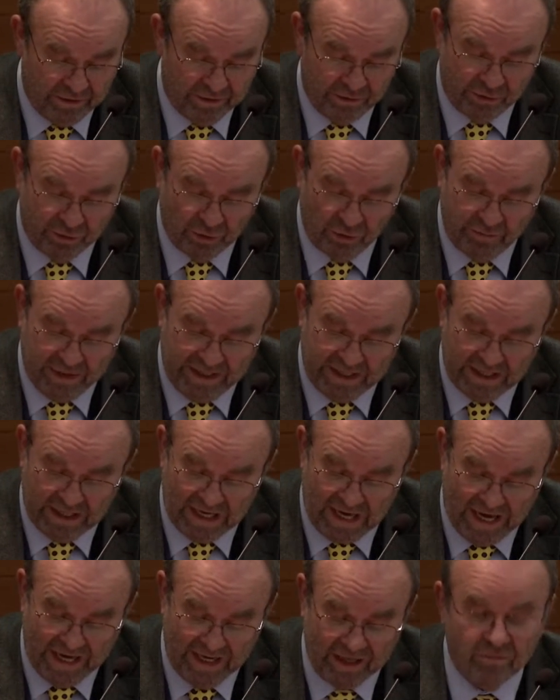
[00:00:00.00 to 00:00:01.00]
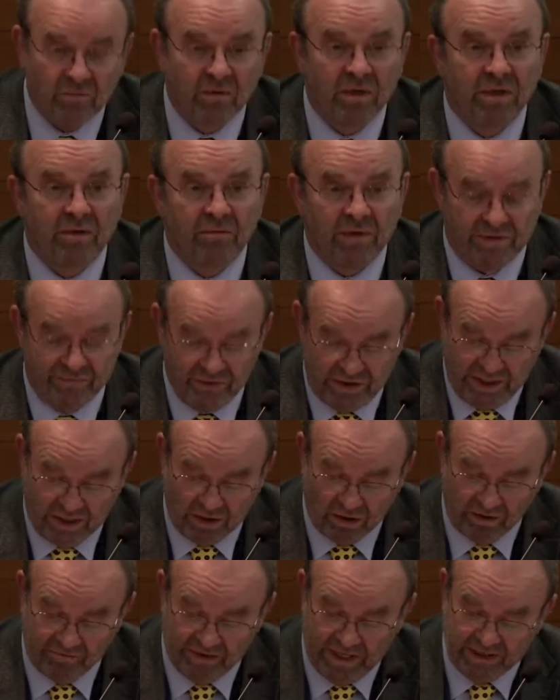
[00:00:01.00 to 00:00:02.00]
should be in line with the refugee
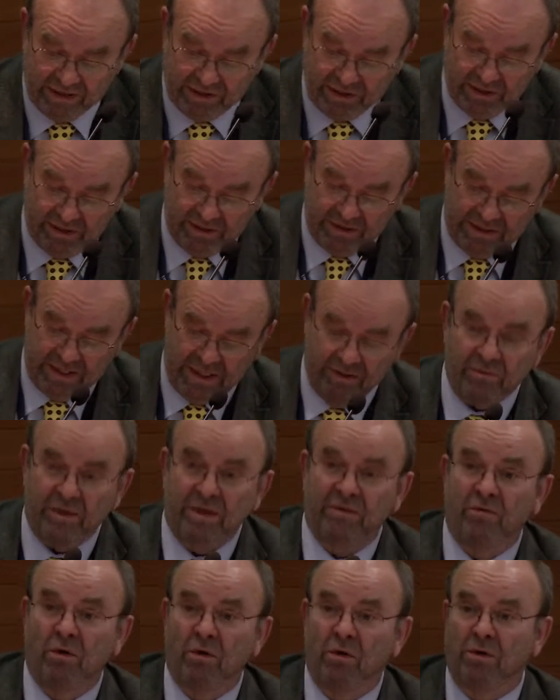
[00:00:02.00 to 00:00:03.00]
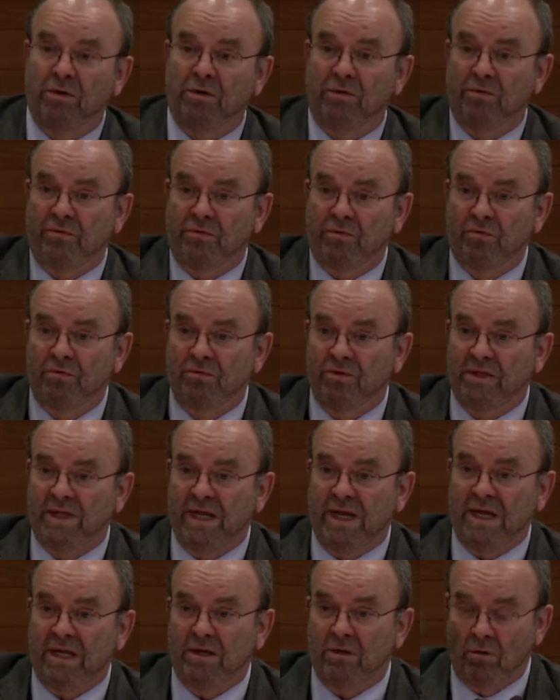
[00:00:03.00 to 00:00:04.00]
conventions, and we have heard through the
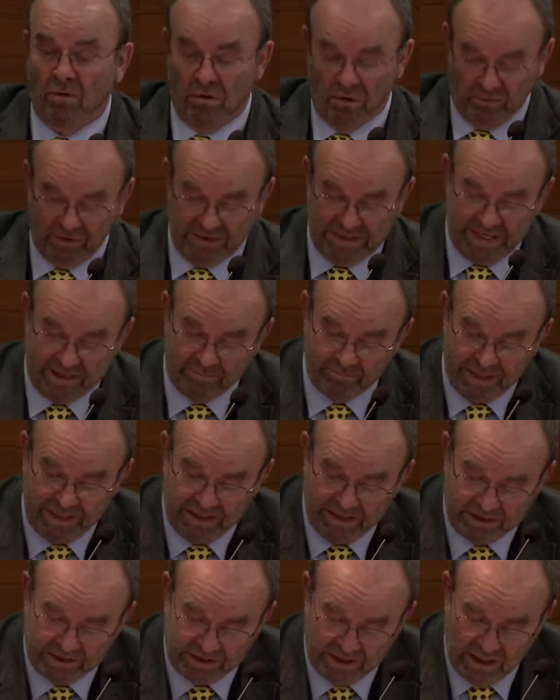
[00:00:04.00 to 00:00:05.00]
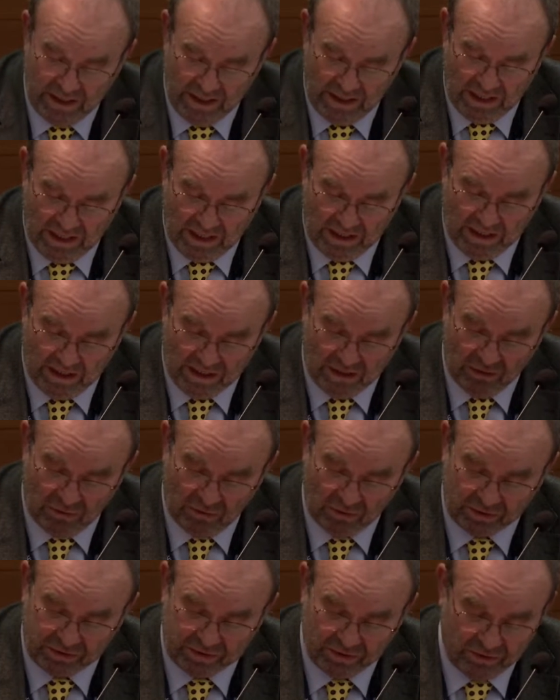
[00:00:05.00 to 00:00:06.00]
day all what that means.
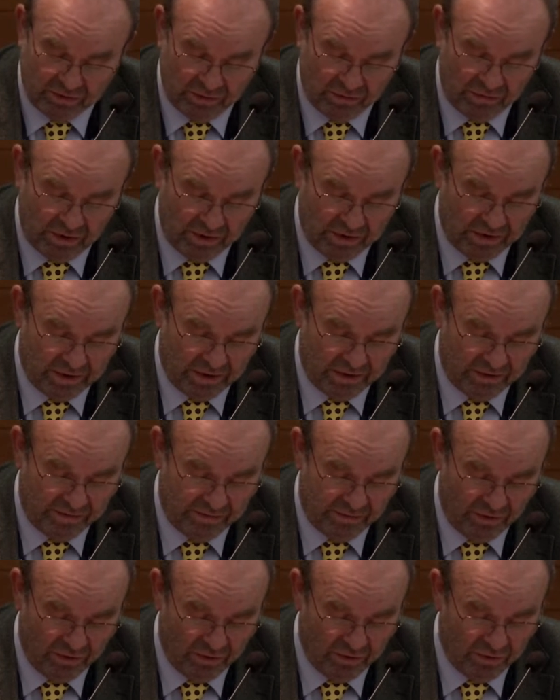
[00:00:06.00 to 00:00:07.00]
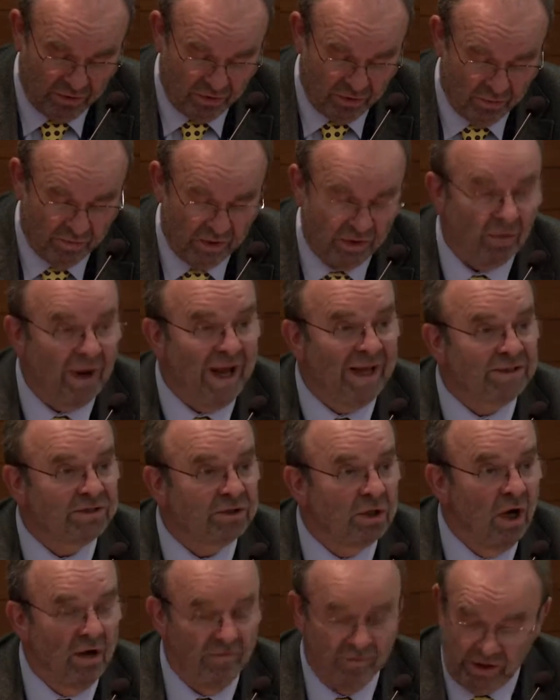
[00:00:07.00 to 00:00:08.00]
Also, your human rights
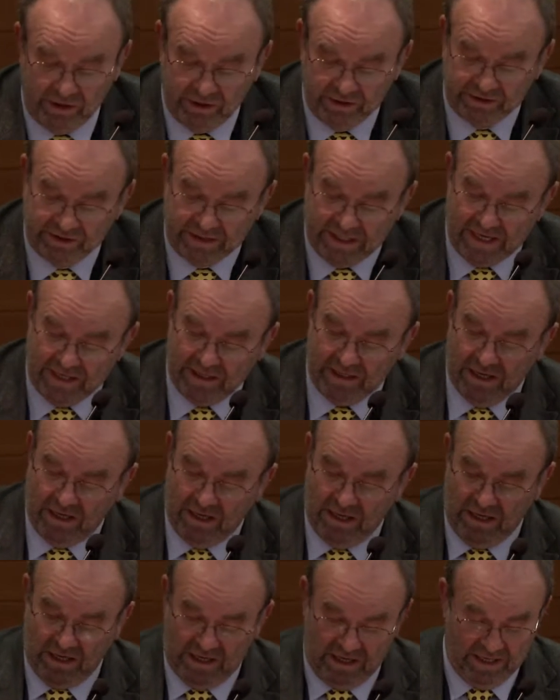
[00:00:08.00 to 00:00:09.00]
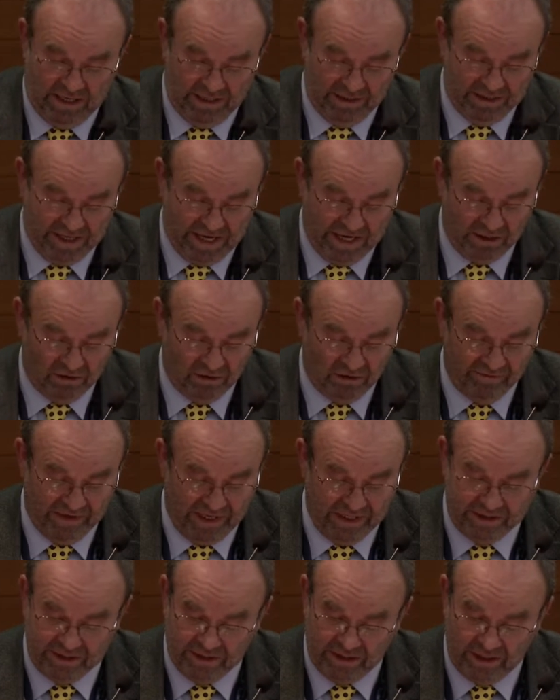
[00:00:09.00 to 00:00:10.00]
governance and child
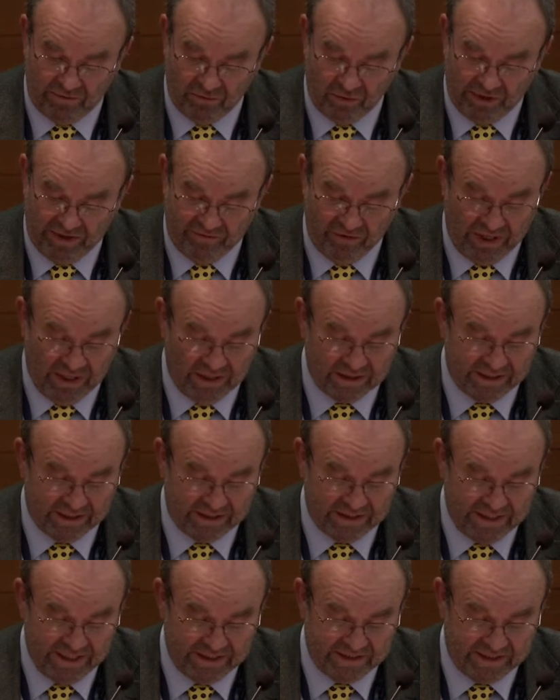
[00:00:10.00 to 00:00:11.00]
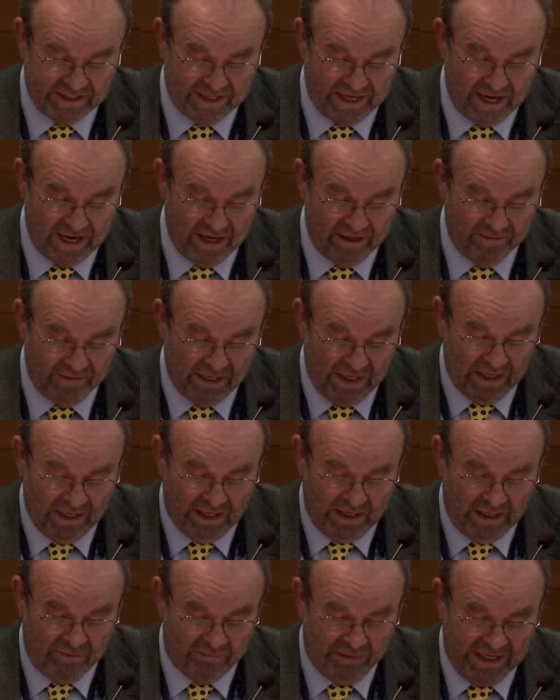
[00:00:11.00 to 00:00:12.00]
convention and whatever else exists there.
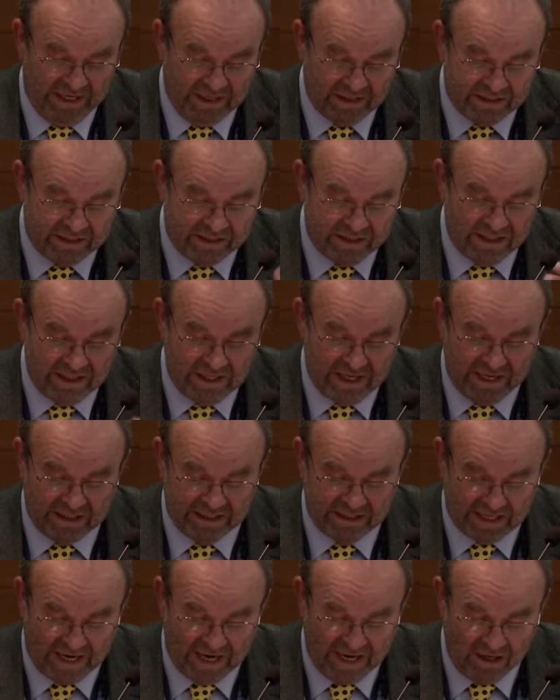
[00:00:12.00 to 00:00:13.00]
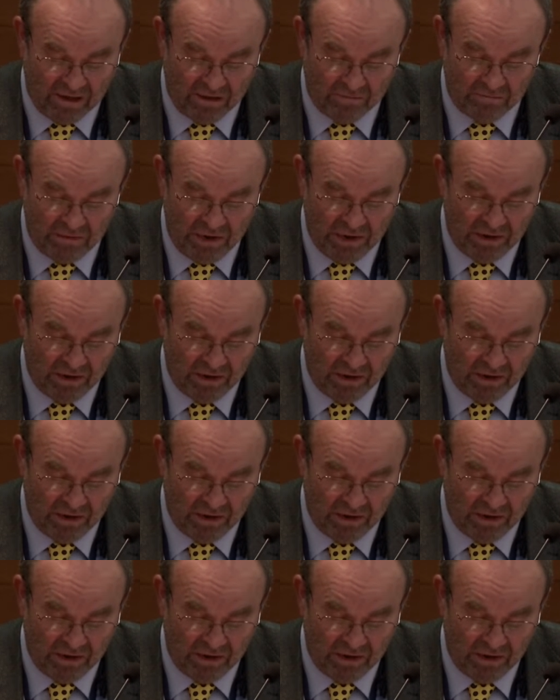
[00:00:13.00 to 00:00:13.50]
It means the asylum